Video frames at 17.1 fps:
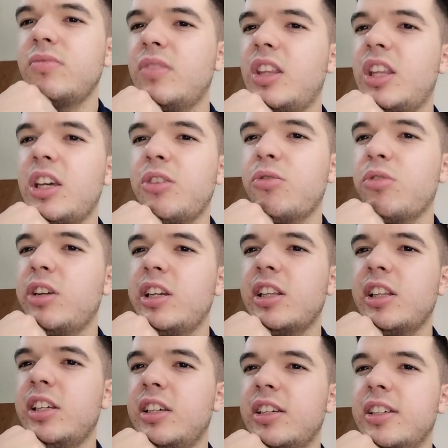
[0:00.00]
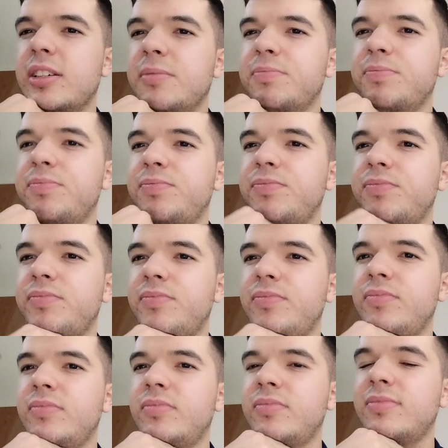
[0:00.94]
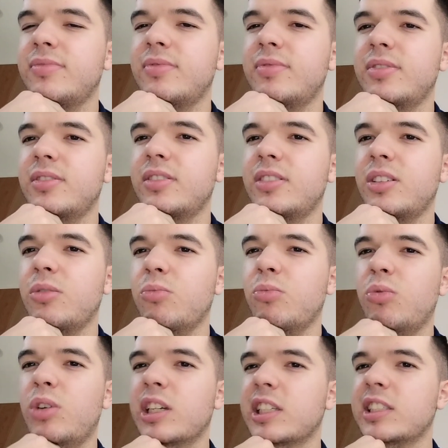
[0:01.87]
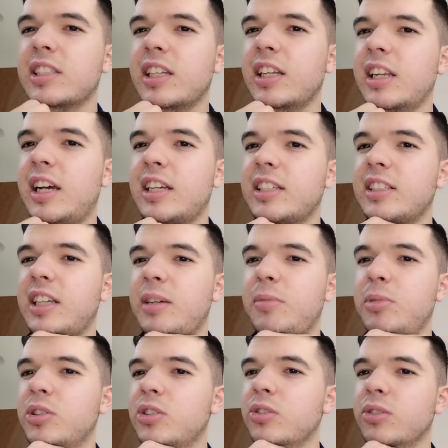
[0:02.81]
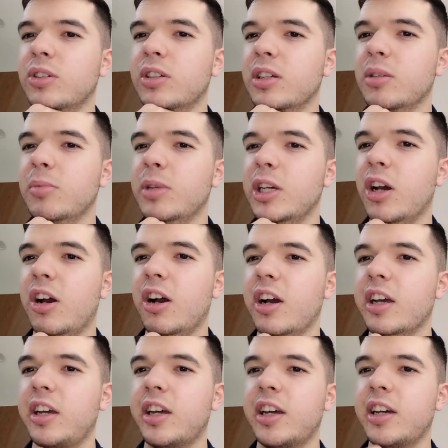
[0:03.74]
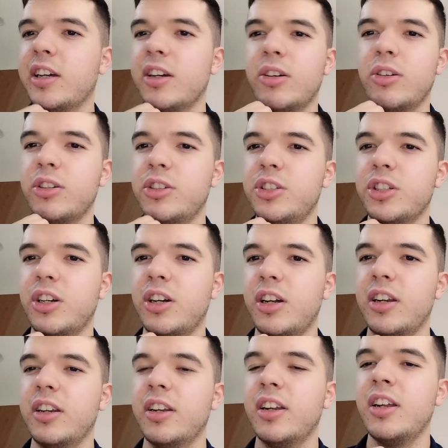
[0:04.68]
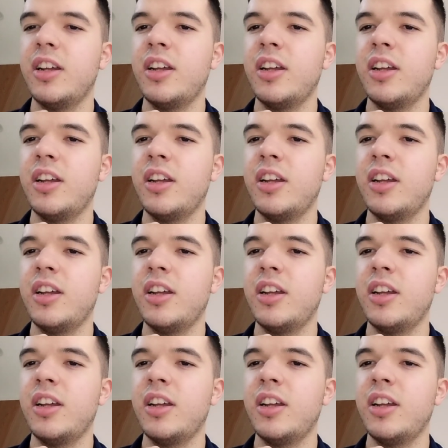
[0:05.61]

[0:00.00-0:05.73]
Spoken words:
they really, what's the last episode going to be? Arya or Jon